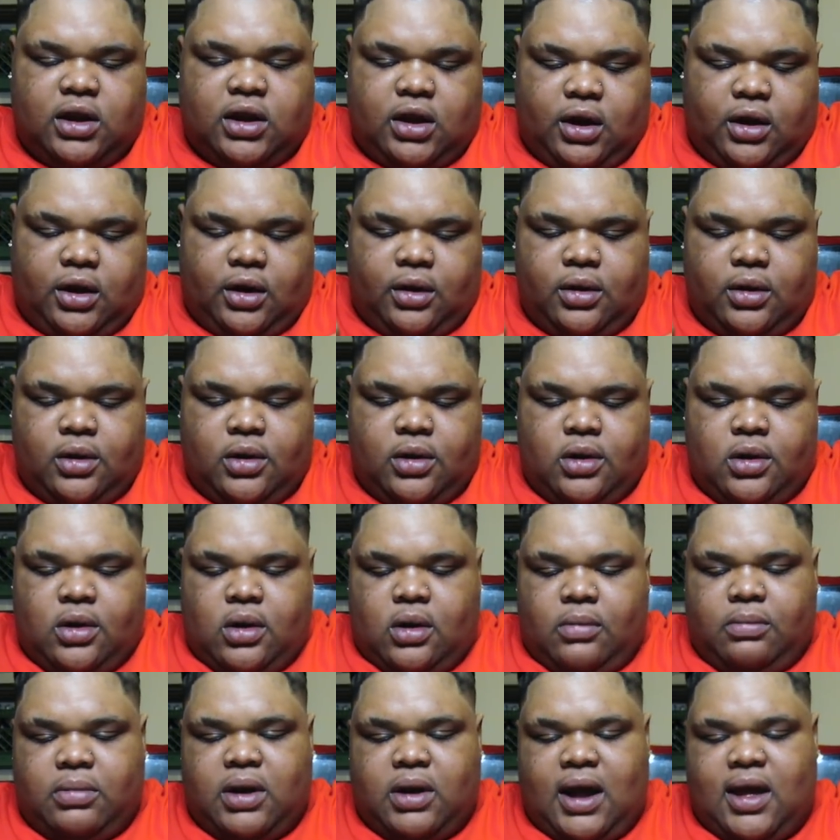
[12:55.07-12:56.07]
there,
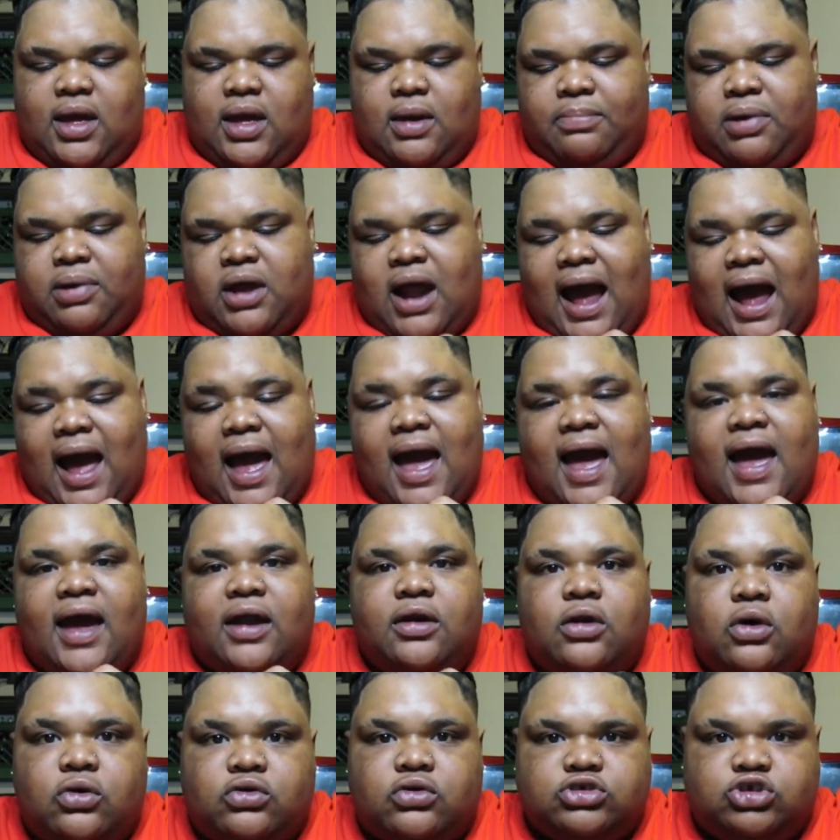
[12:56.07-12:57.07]
but but I had
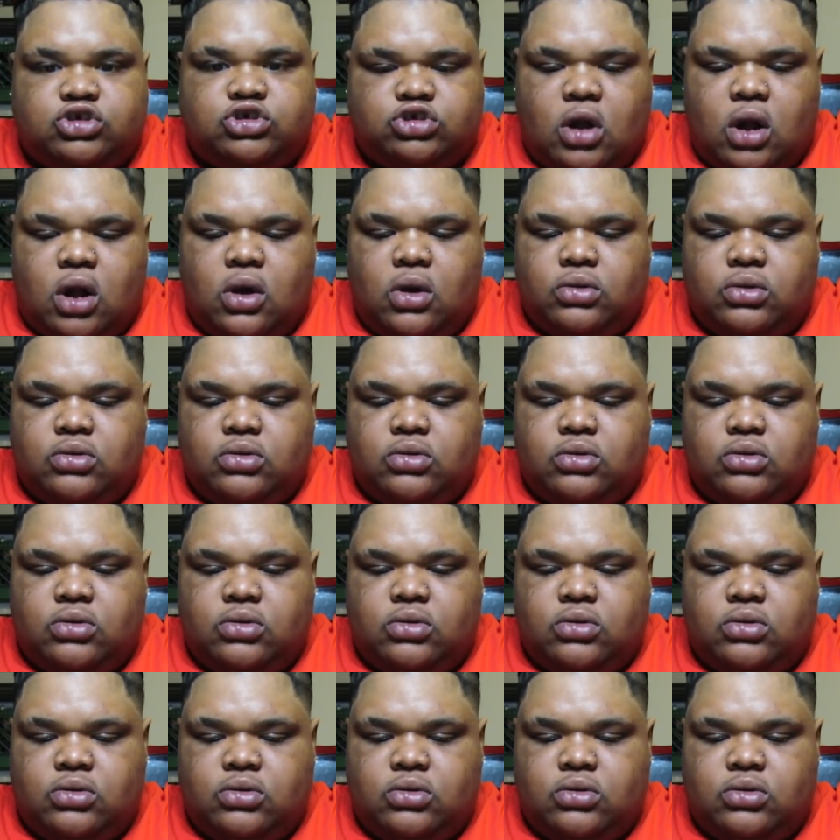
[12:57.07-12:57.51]
no control.